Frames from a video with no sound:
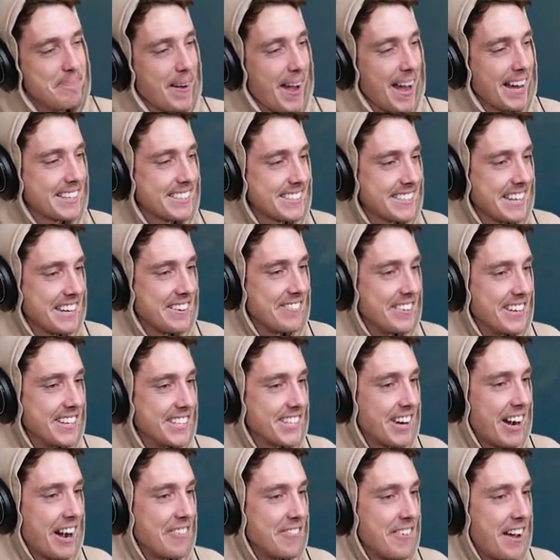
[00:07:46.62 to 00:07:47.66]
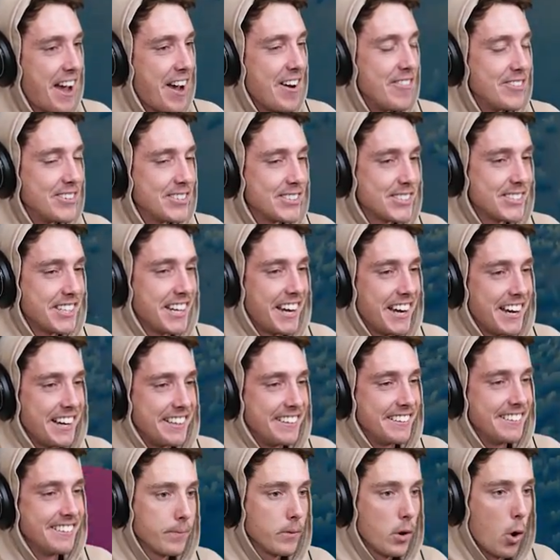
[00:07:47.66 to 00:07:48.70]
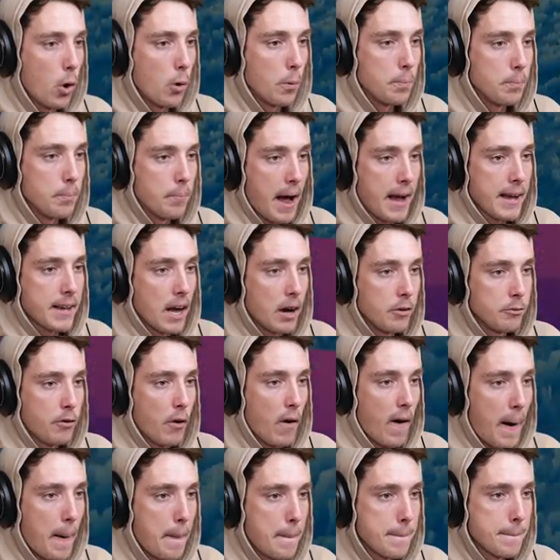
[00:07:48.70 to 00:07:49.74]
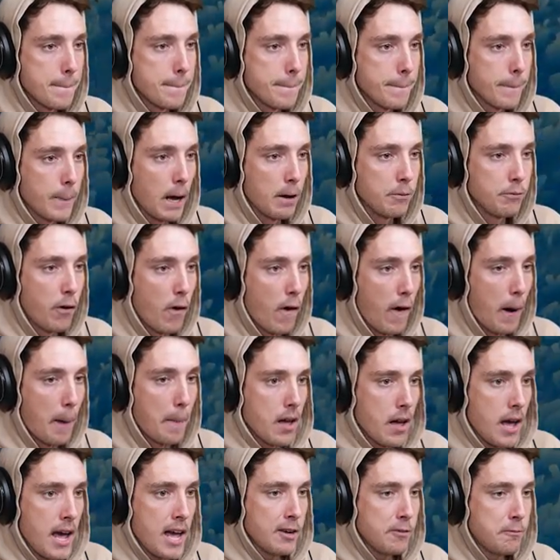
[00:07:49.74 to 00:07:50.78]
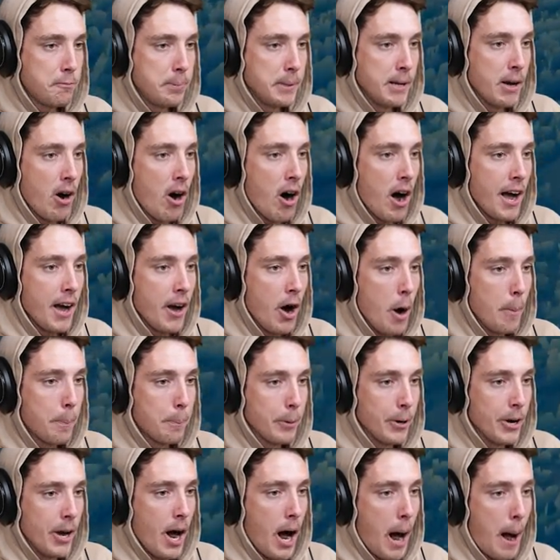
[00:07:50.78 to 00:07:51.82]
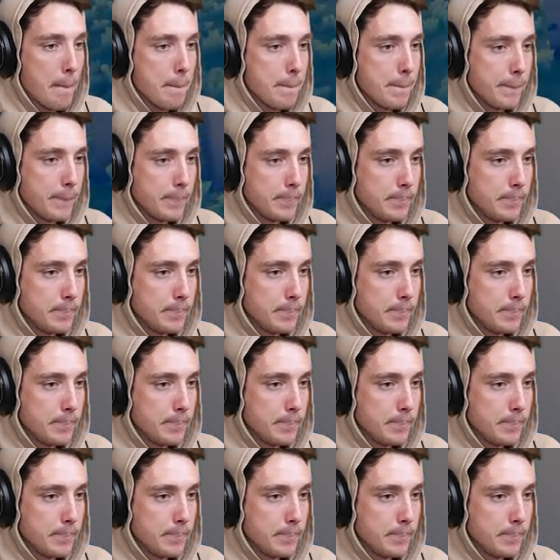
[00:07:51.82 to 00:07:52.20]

Best image I've ever seen. Oh, mate, gunfire. Gunfire. FBI, open up!